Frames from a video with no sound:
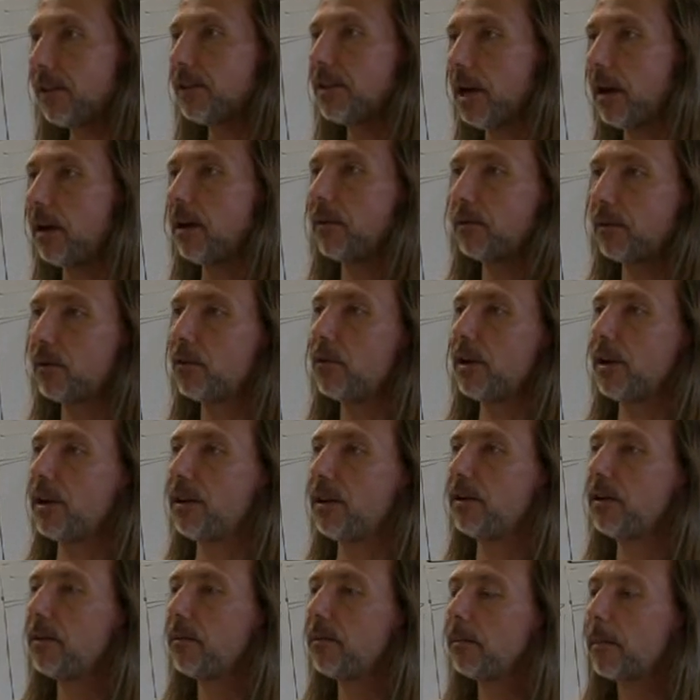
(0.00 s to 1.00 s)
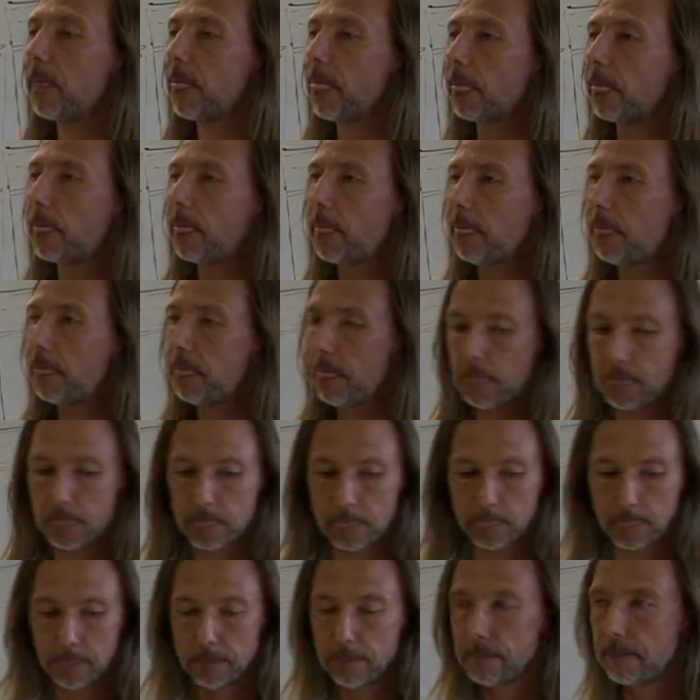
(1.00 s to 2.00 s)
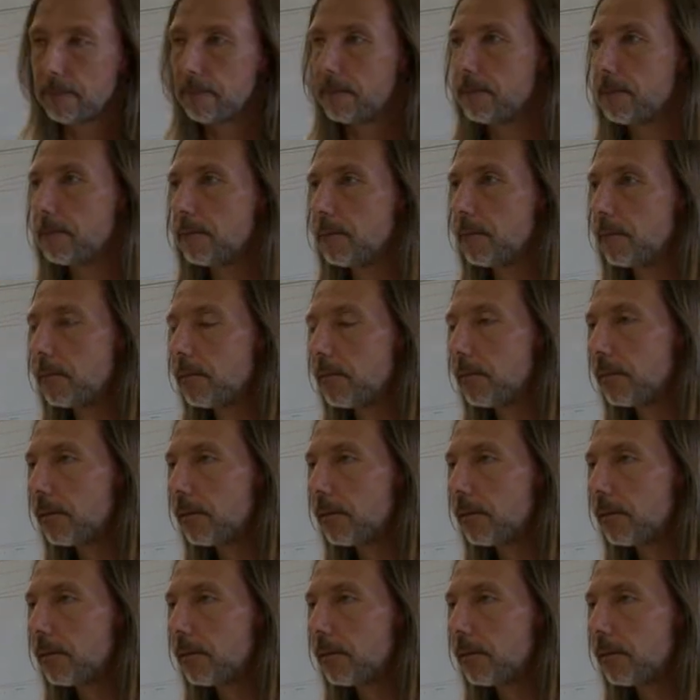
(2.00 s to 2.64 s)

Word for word: yeah, go ahead. The Amiga is really well known for its